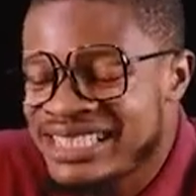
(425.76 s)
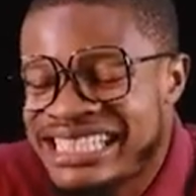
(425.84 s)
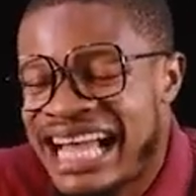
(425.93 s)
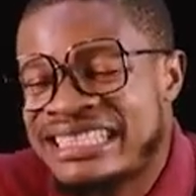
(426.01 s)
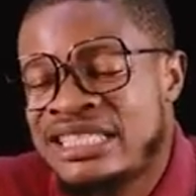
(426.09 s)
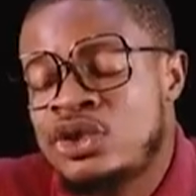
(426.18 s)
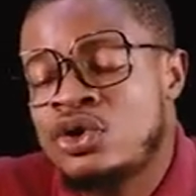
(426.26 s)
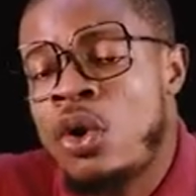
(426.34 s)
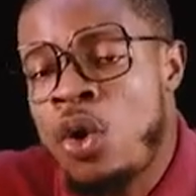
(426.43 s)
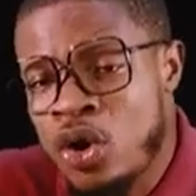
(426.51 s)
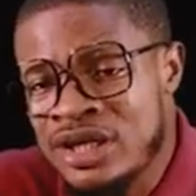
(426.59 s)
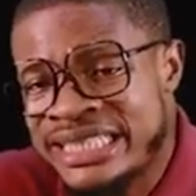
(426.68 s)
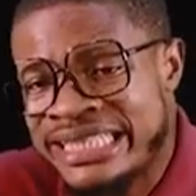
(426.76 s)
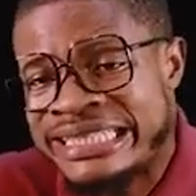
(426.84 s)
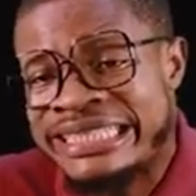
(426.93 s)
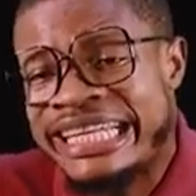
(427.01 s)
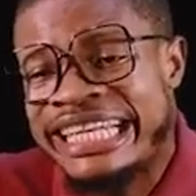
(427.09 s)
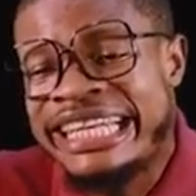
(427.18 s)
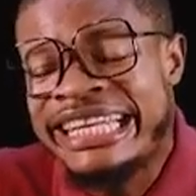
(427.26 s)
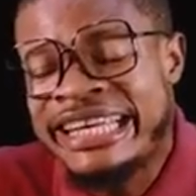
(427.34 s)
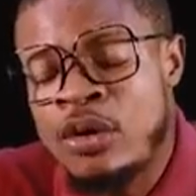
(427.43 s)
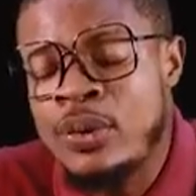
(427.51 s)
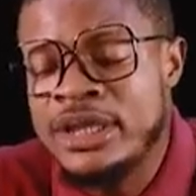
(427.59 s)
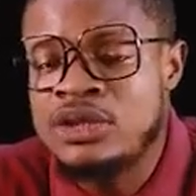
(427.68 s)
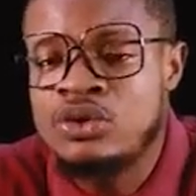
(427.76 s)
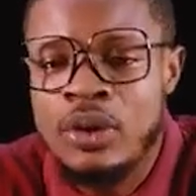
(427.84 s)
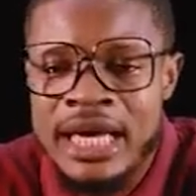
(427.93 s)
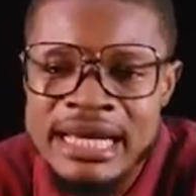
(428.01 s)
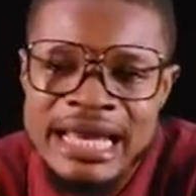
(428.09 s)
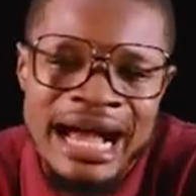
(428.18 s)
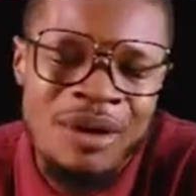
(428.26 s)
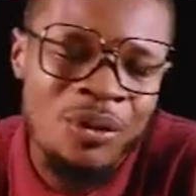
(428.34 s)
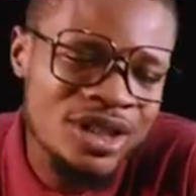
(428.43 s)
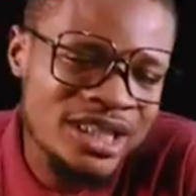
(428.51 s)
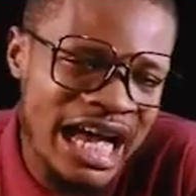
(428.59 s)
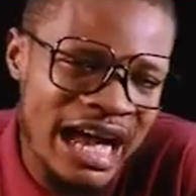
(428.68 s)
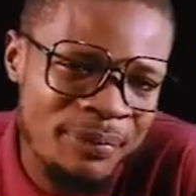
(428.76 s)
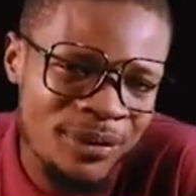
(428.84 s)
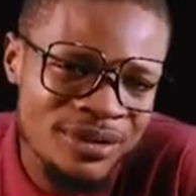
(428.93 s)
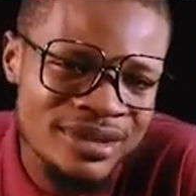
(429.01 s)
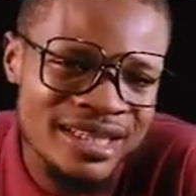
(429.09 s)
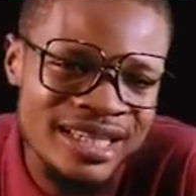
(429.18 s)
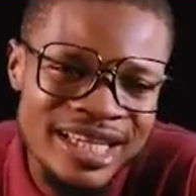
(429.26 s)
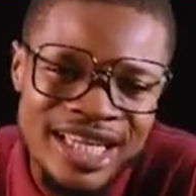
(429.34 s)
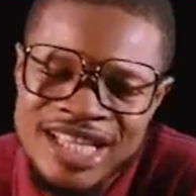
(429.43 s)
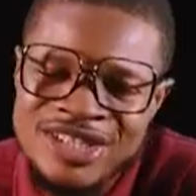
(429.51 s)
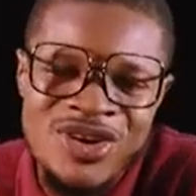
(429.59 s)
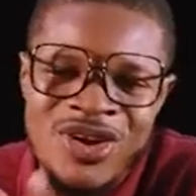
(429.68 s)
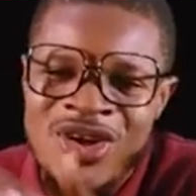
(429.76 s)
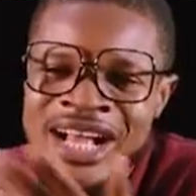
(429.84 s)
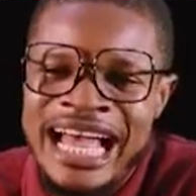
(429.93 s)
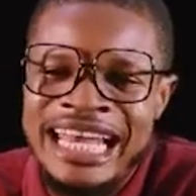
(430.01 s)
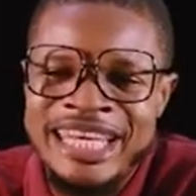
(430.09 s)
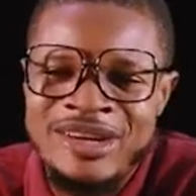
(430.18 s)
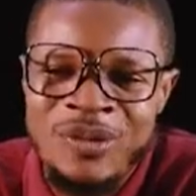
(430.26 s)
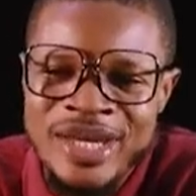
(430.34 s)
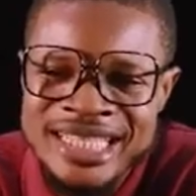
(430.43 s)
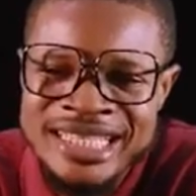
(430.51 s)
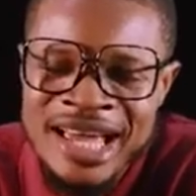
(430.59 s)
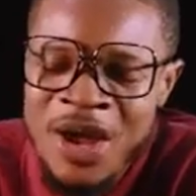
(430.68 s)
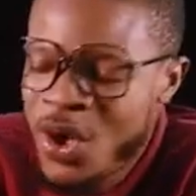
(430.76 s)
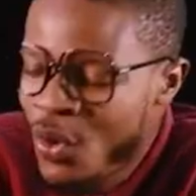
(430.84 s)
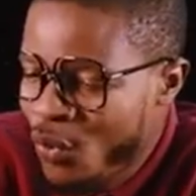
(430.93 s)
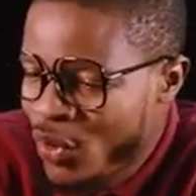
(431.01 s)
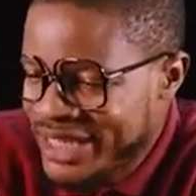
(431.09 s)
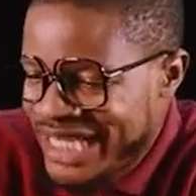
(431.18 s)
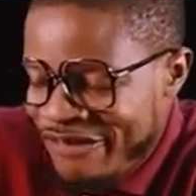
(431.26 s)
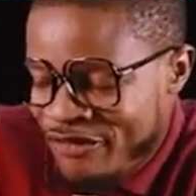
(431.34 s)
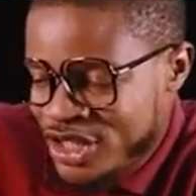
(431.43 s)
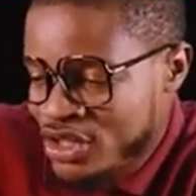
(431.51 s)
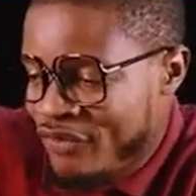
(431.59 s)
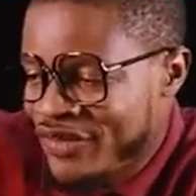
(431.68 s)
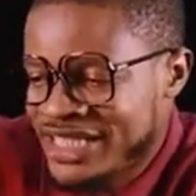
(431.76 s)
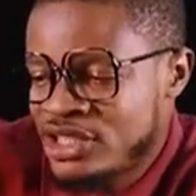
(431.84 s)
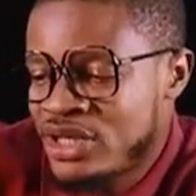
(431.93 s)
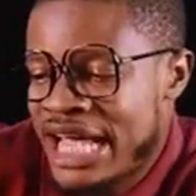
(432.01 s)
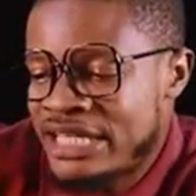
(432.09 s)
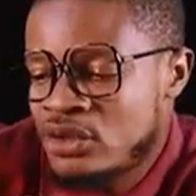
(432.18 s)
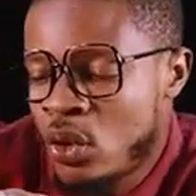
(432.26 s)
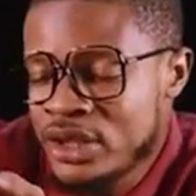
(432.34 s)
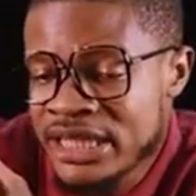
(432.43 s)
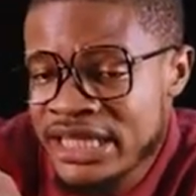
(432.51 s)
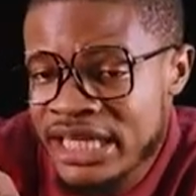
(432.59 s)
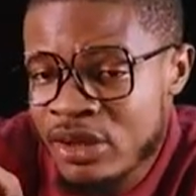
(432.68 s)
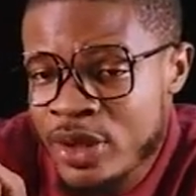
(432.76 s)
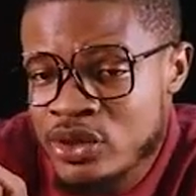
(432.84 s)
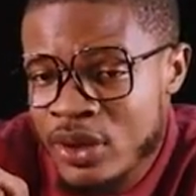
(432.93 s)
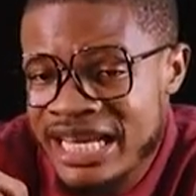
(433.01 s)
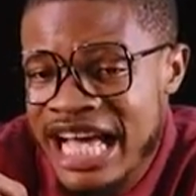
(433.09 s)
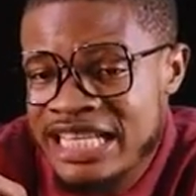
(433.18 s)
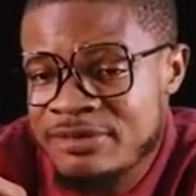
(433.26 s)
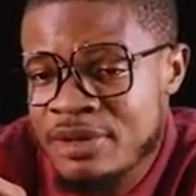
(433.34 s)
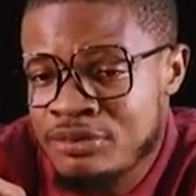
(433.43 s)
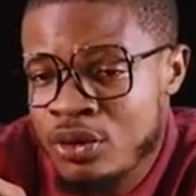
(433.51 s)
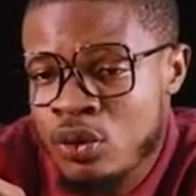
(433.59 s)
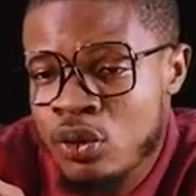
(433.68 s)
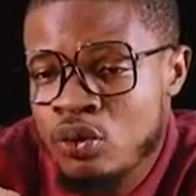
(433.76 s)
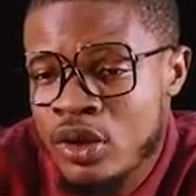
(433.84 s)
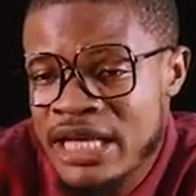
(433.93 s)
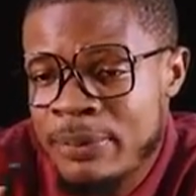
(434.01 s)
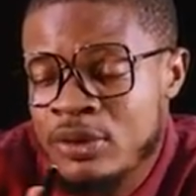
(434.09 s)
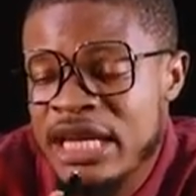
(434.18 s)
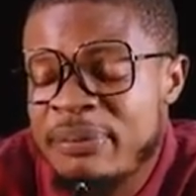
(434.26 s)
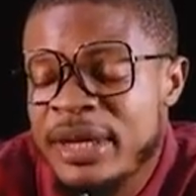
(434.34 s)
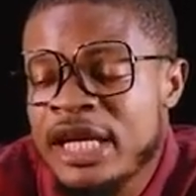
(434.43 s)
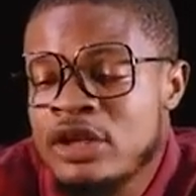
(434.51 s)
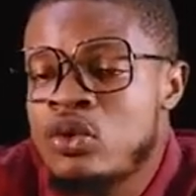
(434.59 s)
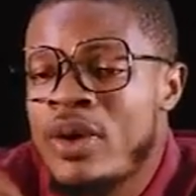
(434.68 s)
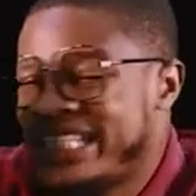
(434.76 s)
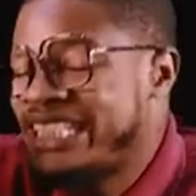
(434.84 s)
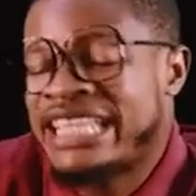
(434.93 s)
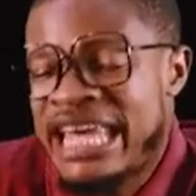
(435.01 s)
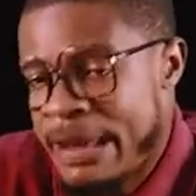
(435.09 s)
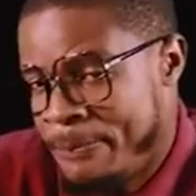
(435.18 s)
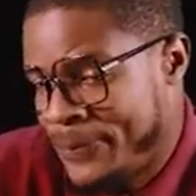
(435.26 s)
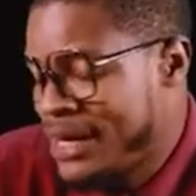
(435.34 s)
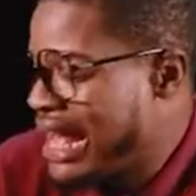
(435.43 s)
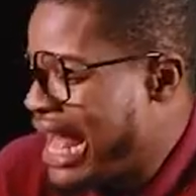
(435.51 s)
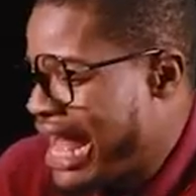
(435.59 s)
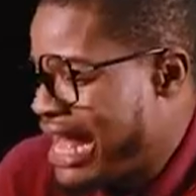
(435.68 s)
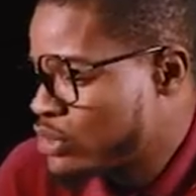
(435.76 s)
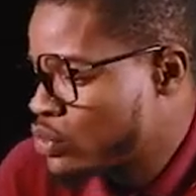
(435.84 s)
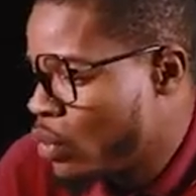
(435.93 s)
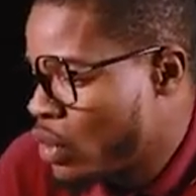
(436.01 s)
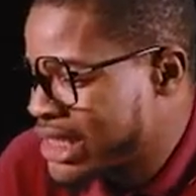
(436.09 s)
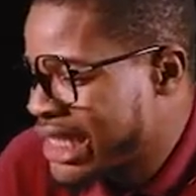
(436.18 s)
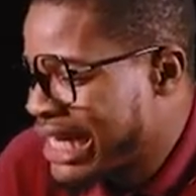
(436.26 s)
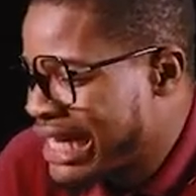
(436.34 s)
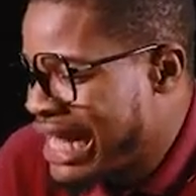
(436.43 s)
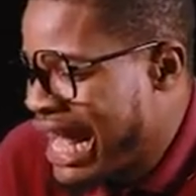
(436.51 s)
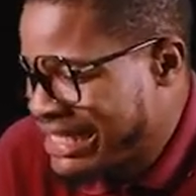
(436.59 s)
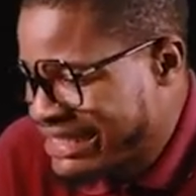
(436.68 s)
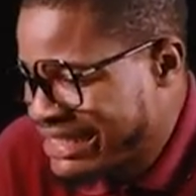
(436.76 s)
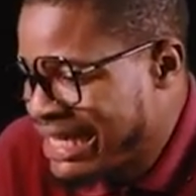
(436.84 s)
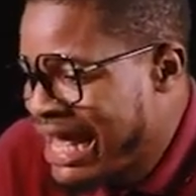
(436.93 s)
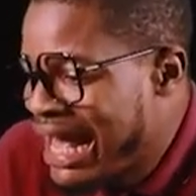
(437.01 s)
that is holding the liquid together, what happens? It's no longer liquid. When that forces of attraction that is holding the liquid together has been broken, what happens? They begin to escape as what? Gas.